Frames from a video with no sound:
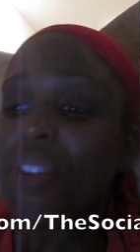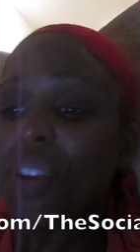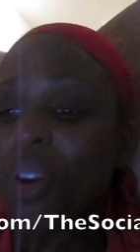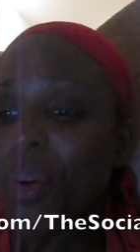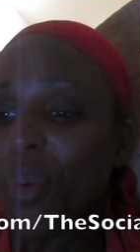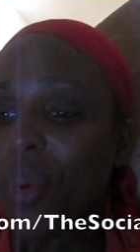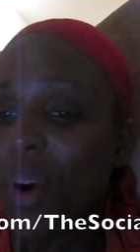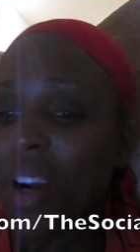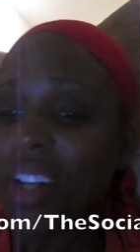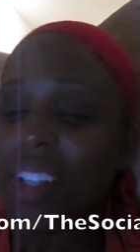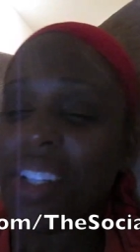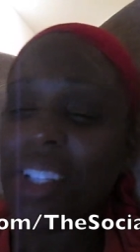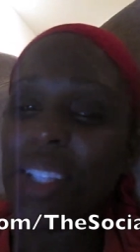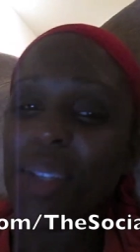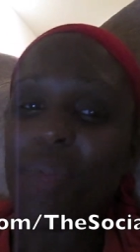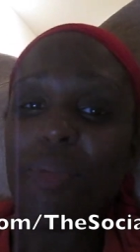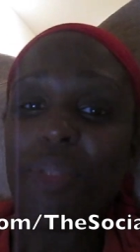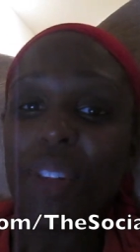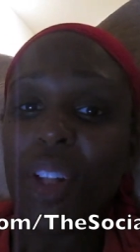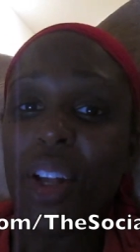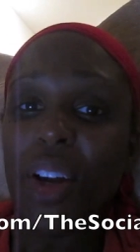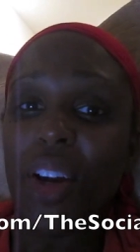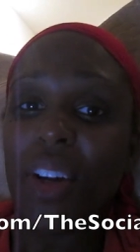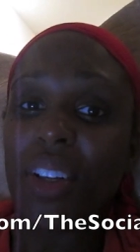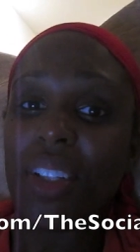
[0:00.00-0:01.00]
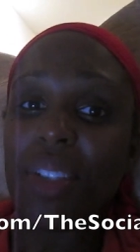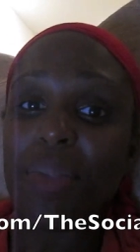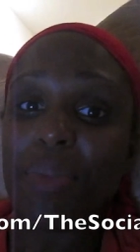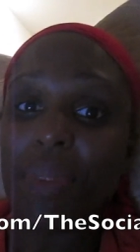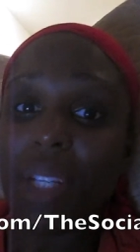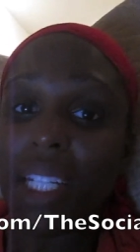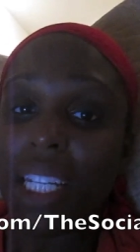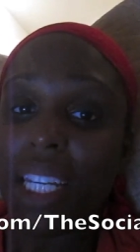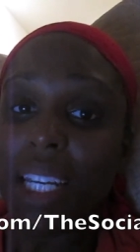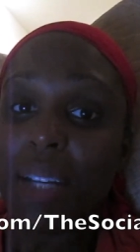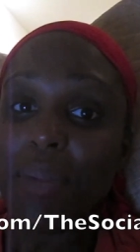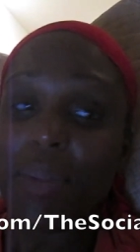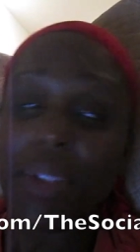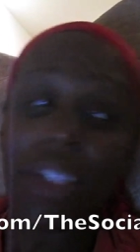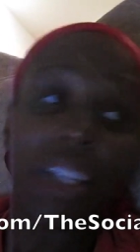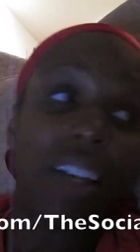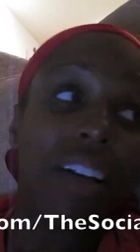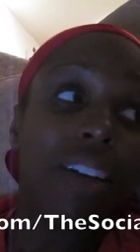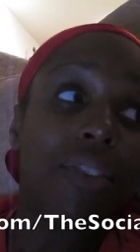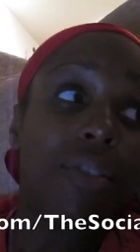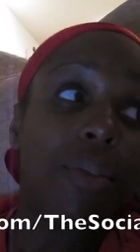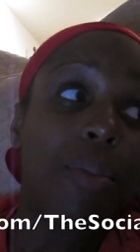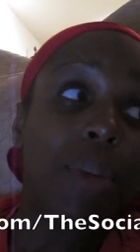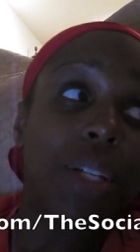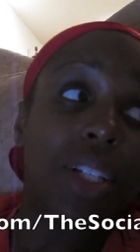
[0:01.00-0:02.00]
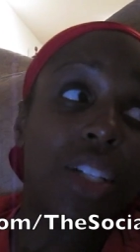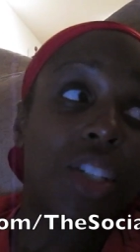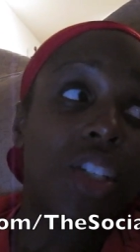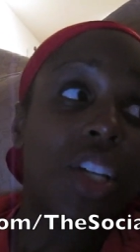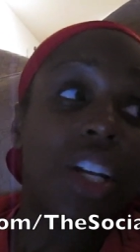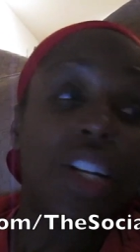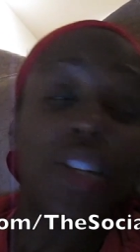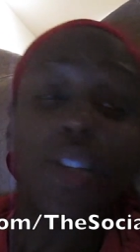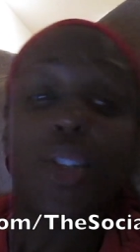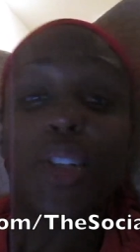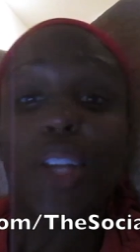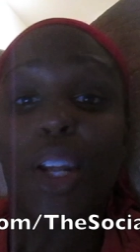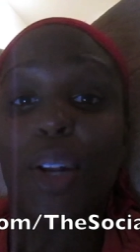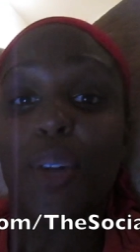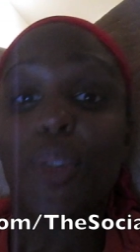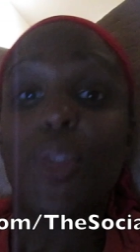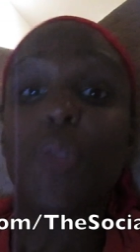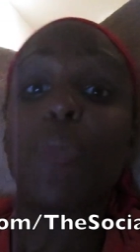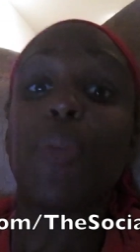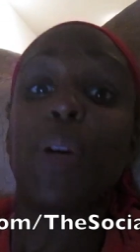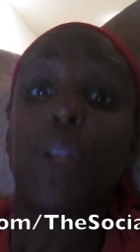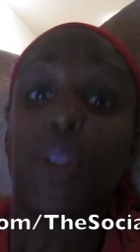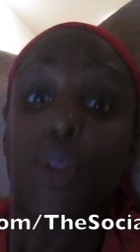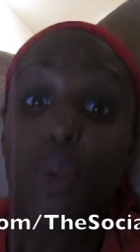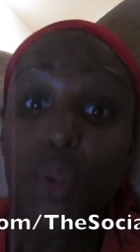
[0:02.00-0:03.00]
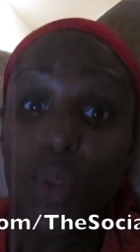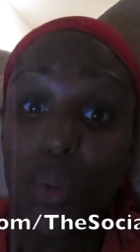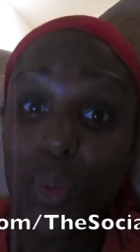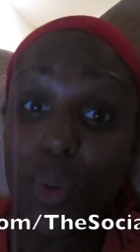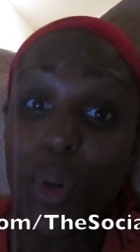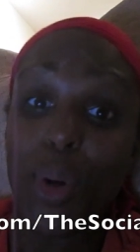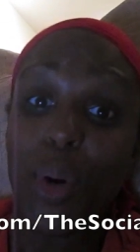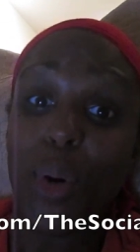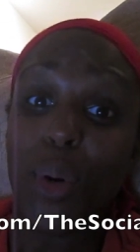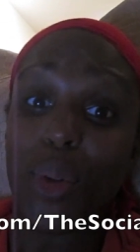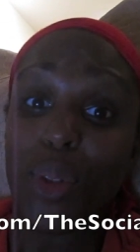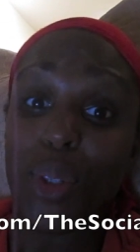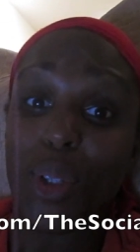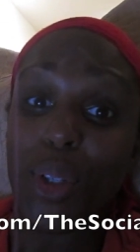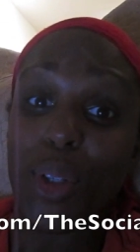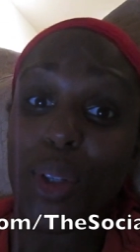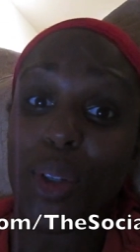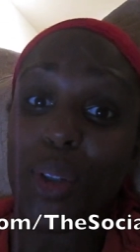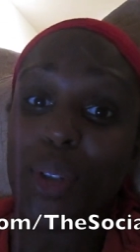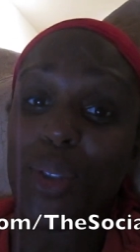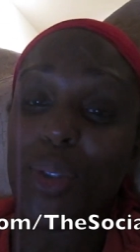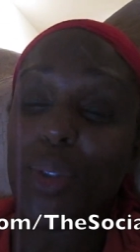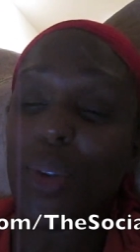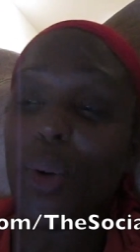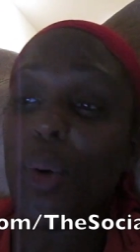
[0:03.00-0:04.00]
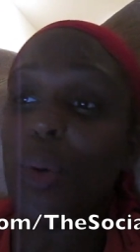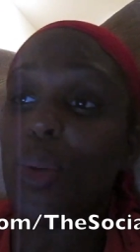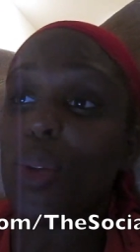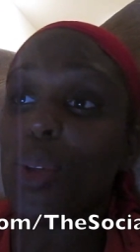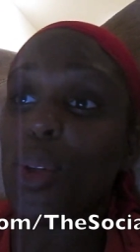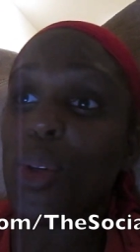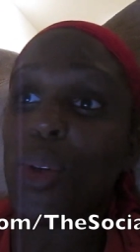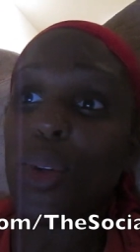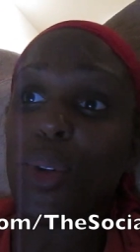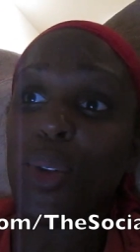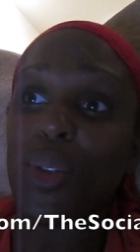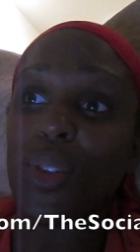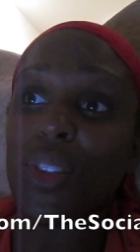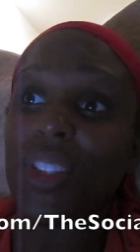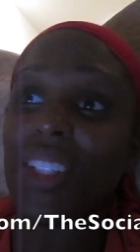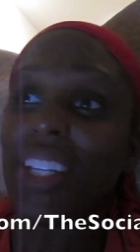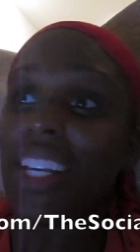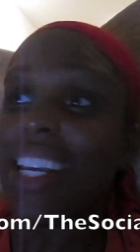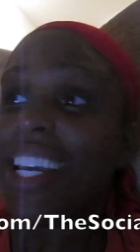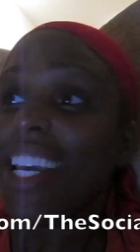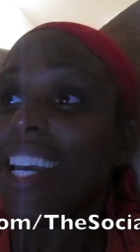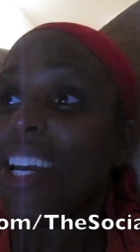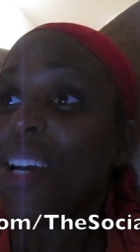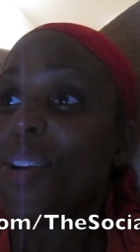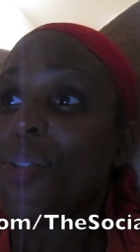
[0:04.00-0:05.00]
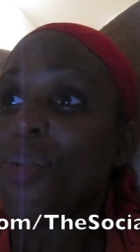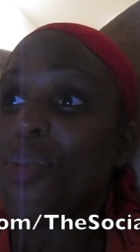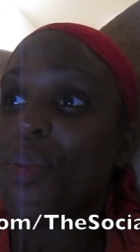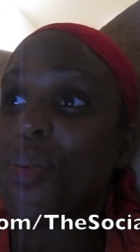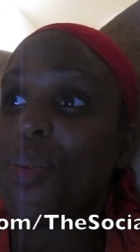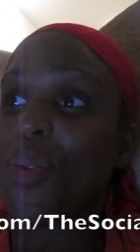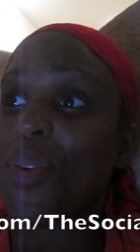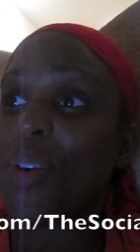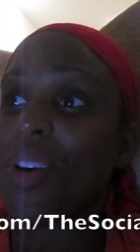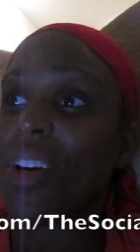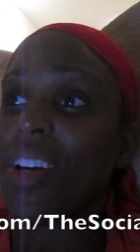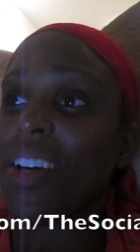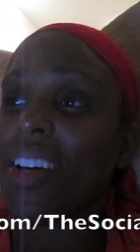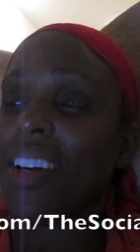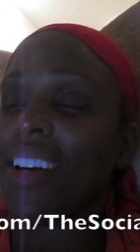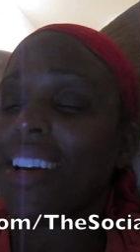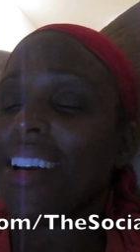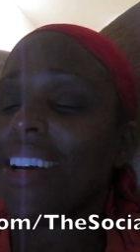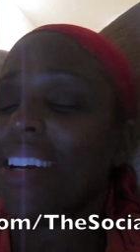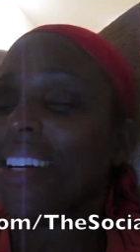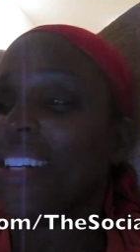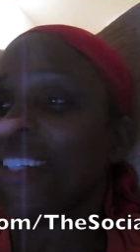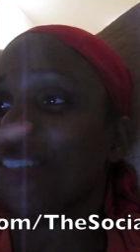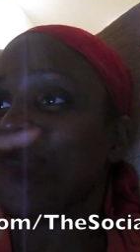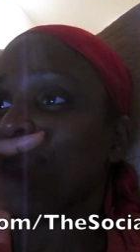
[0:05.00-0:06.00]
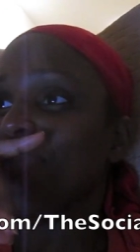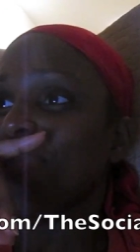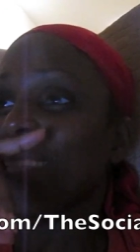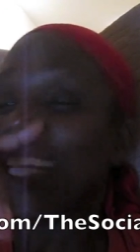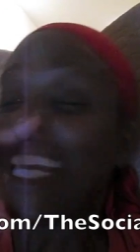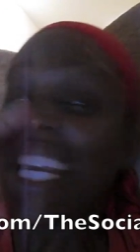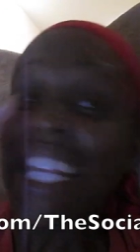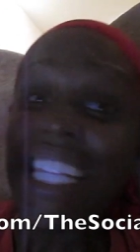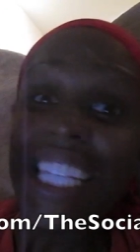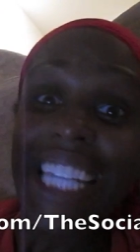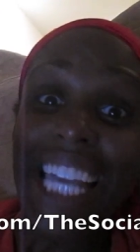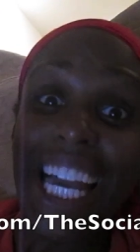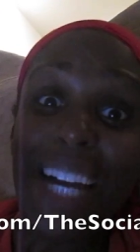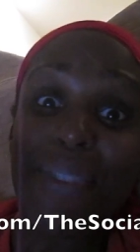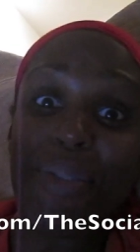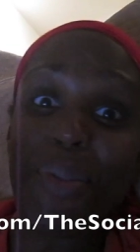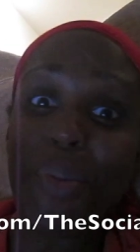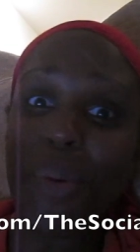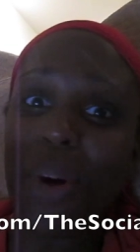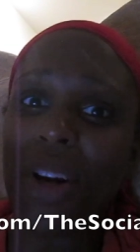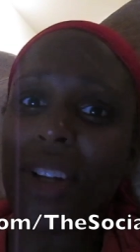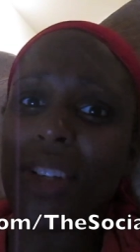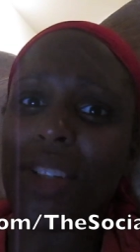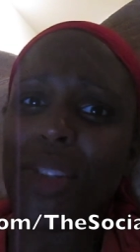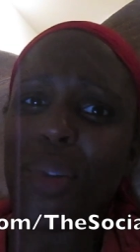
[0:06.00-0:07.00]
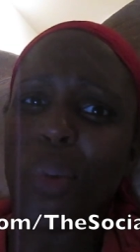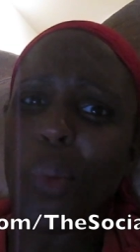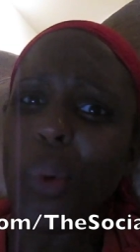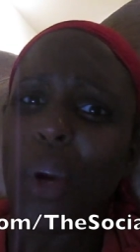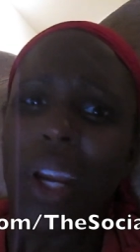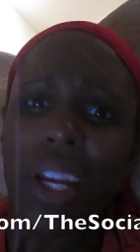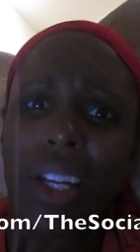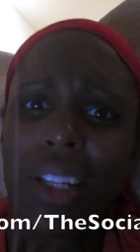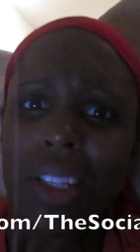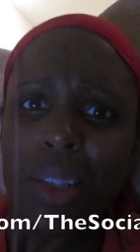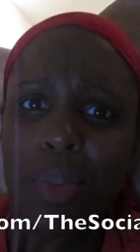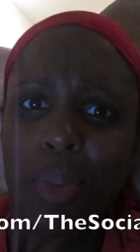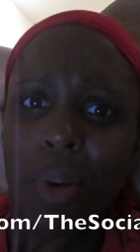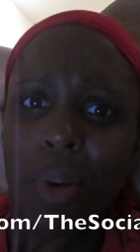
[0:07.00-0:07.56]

here watching some vlogs, my damn self. I'm about to change the channel to my usual Golden Girls. Golden Girls, or um, lately I've been watching the Wayans